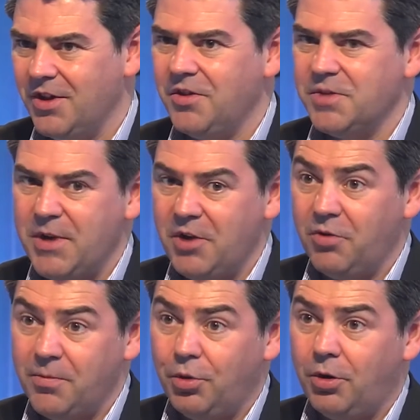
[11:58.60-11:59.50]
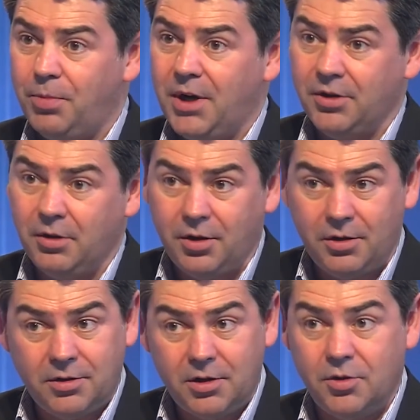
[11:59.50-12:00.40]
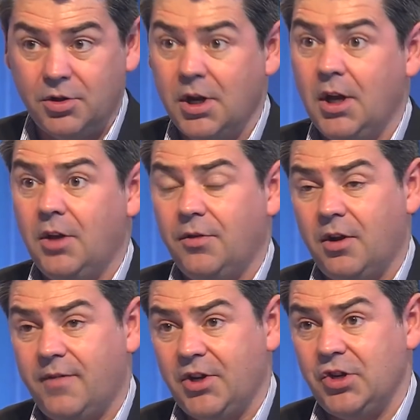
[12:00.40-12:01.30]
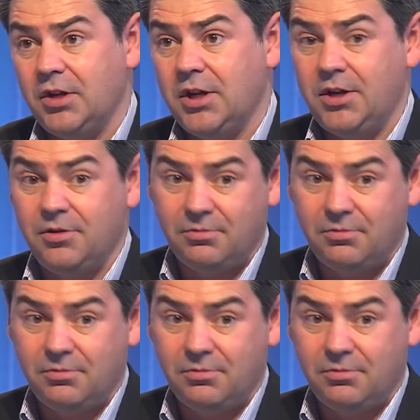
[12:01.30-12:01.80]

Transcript: And there's been a report by Deloitte and Touche that have actually